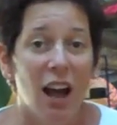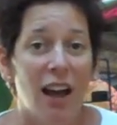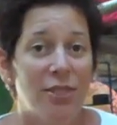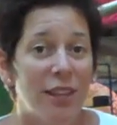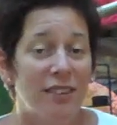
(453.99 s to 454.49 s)

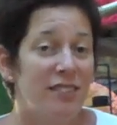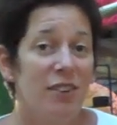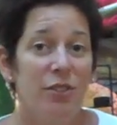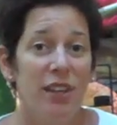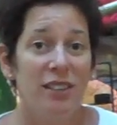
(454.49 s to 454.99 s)
I
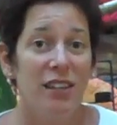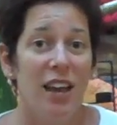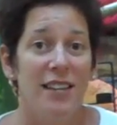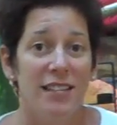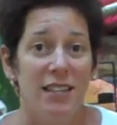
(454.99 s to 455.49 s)
still think the
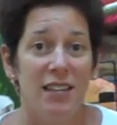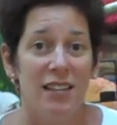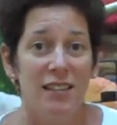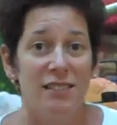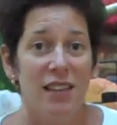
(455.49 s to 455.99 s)
idea
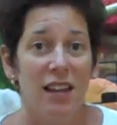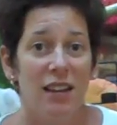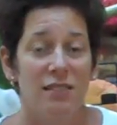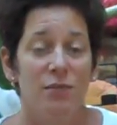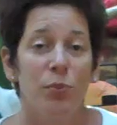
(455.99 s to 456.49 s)
is that
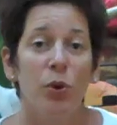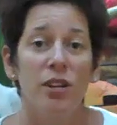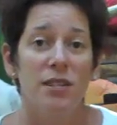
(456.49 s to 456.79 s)
it's important